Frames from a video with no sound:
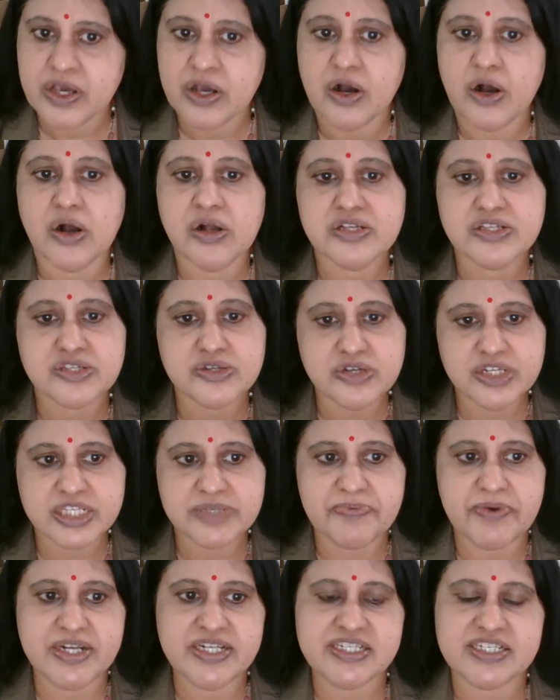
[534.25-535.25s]
Also
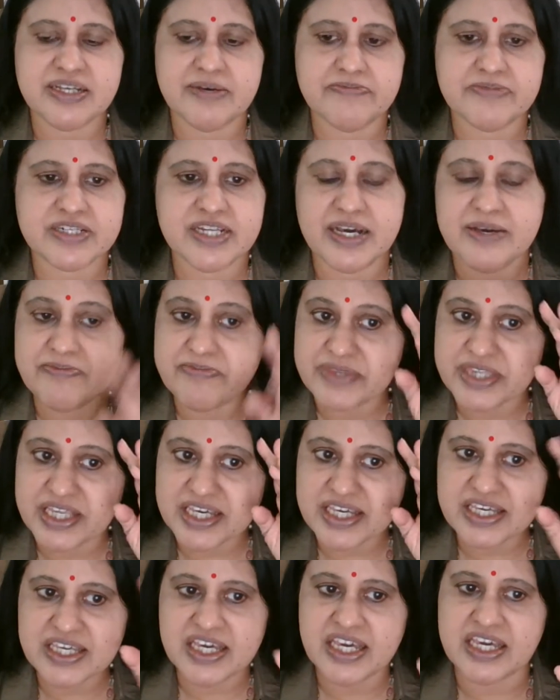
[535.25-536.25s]
spend some time
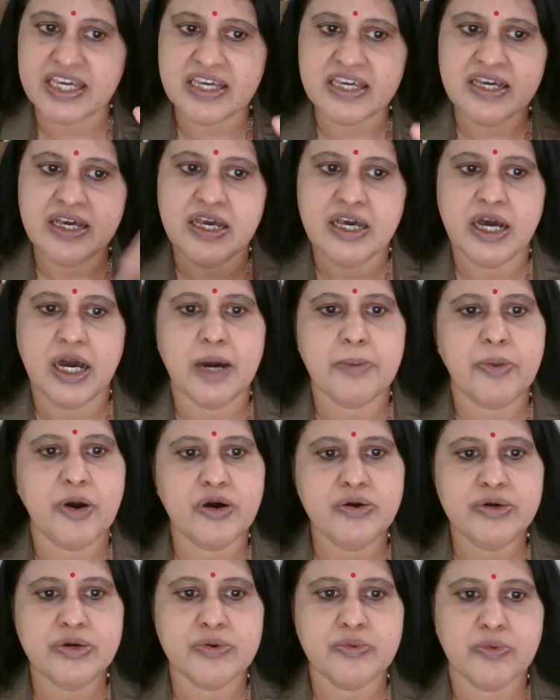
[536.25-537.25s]
thinking
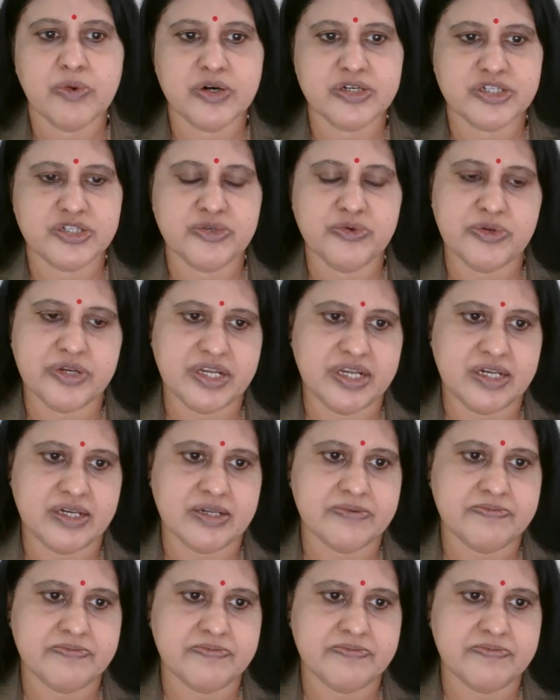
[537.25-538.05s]
about what you read.